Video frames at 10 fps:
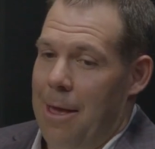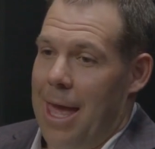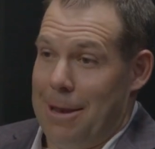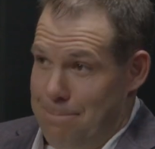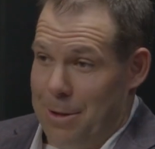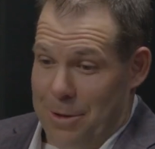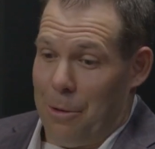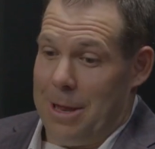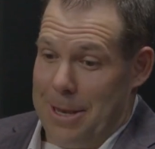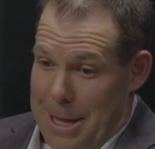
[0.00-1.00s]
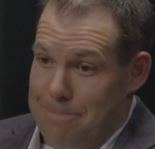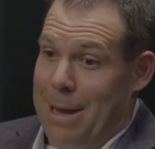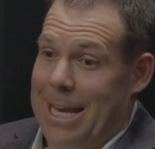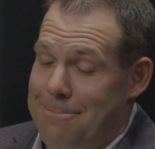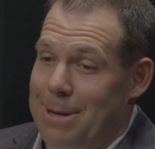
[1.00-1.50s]
and, you know,
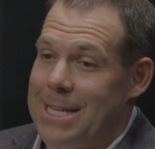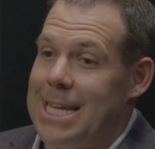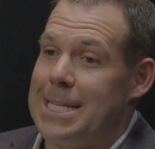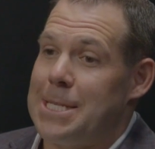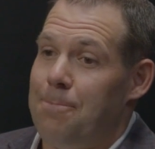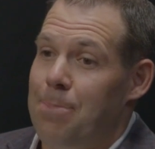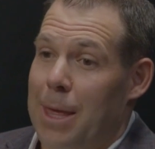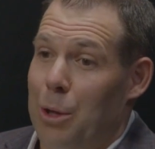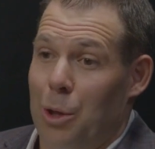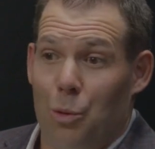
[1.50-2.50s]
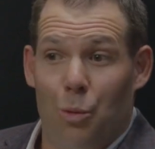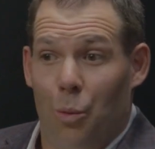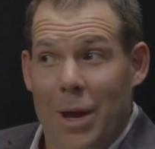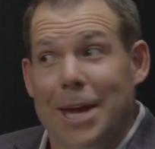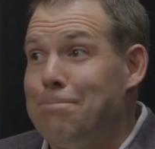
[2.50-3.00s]
being in business.
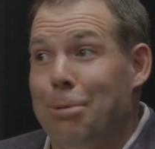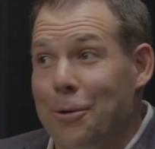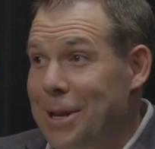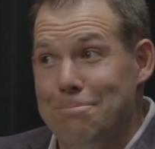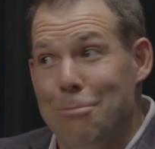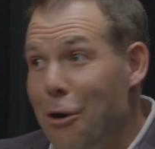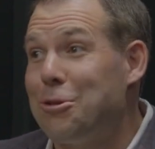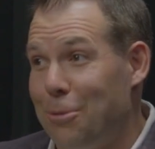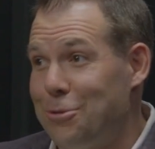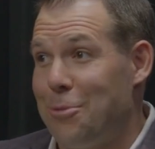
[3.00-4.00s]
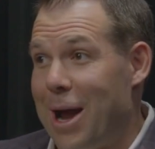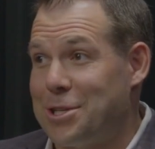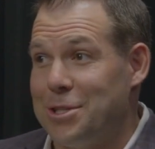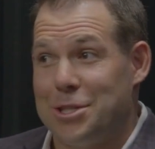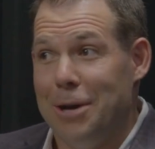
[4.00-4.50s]
We get pulled in multiple
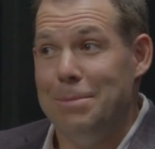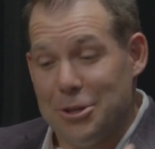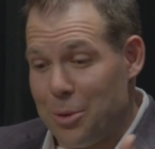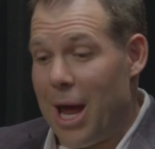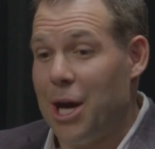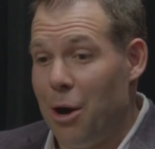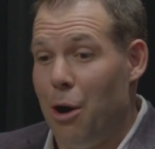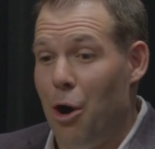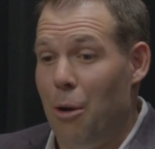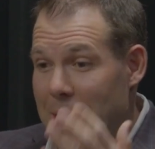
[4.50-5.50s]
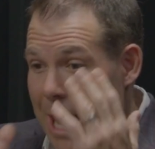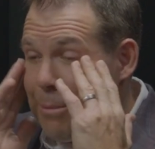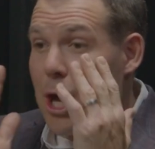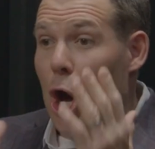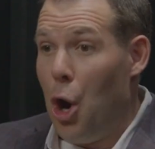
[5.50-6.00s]
directions. Some days when I go home and I'm
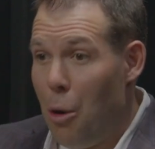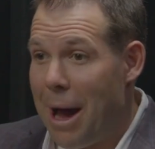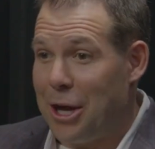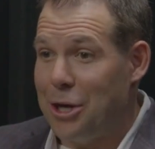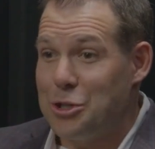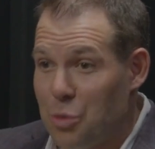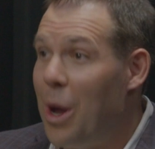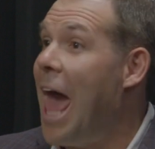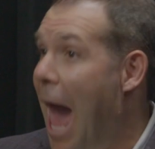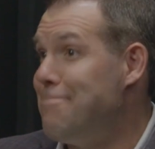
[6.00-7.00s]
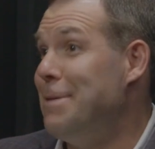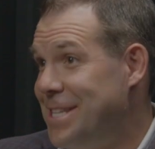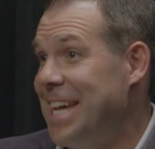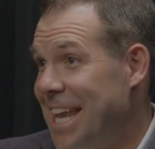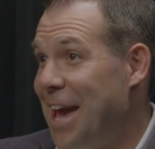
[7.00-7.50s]
like, oh my goodness, what
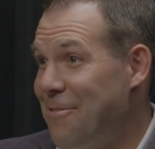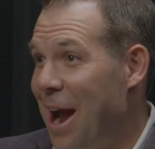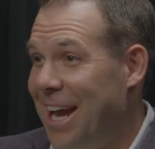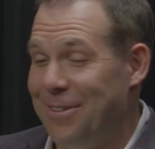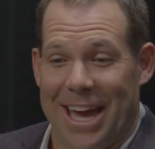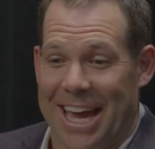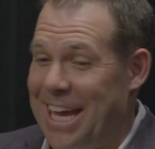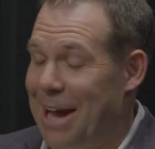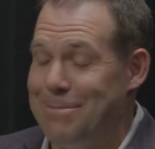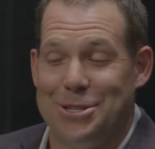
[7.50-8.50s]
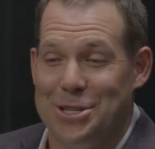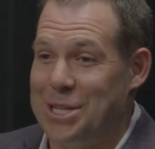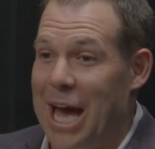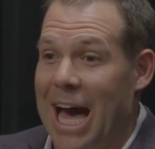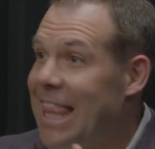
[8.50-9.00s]
happened today, right? And we got kids, I mean, it's
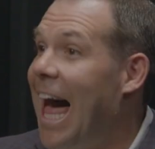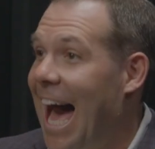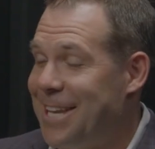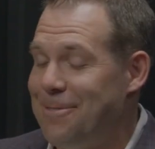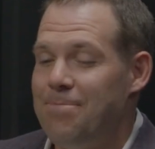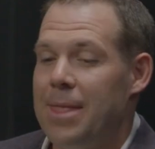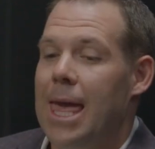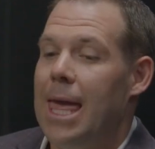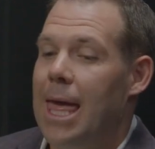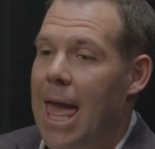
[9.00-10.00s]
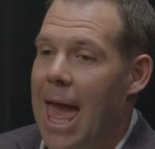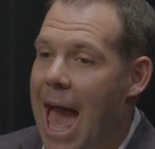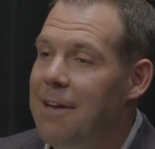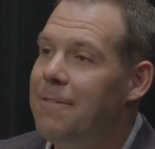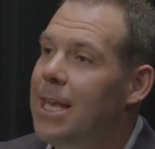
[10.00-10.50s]
just a lot.
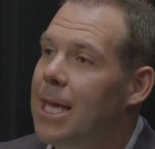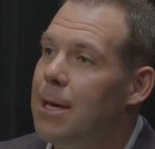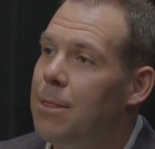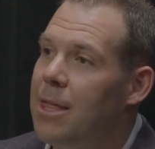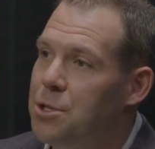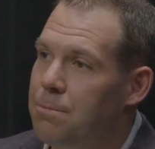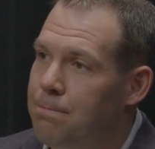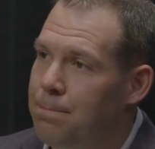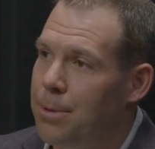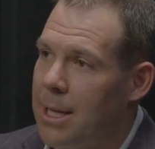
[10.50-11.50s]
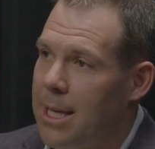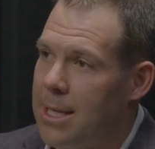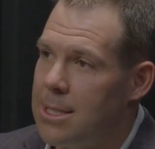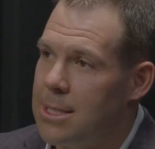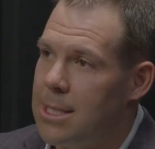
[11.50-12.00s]
Having these
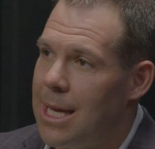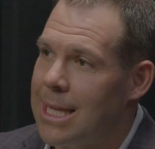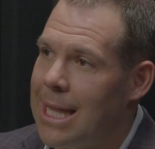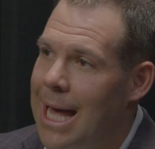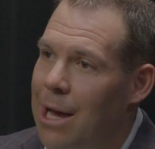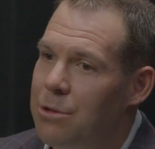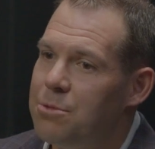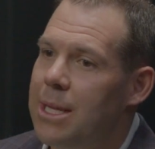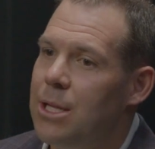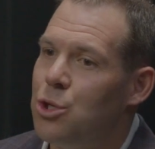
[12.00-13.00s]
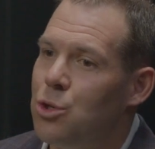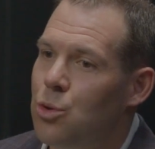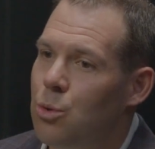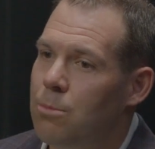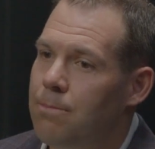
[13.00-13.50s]
bookends allows me
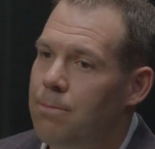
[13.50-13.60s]
to